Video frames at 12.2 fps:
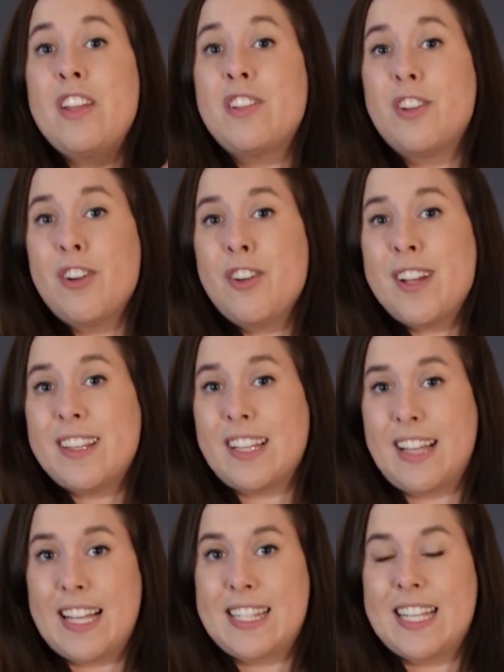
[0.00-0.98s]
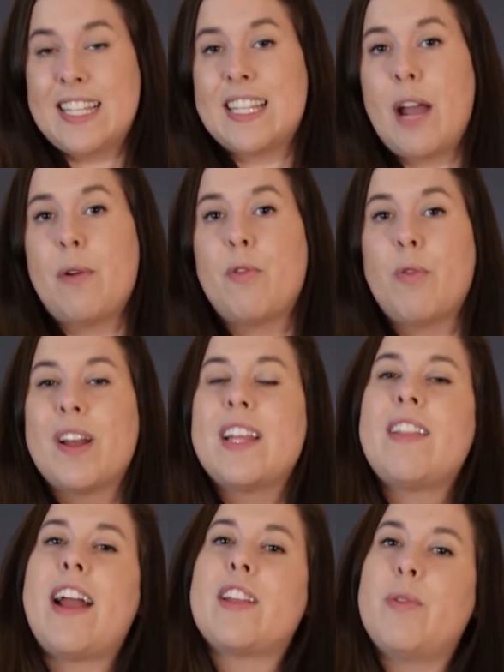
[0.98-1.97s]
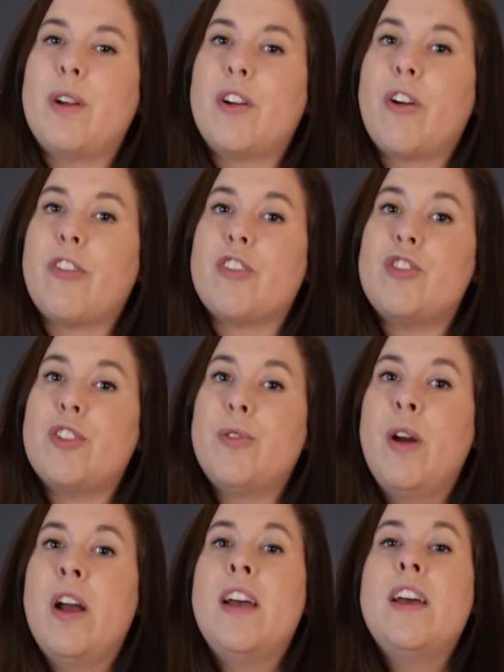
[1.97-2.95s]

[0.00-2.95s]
During the lessons, I would really like to encourage you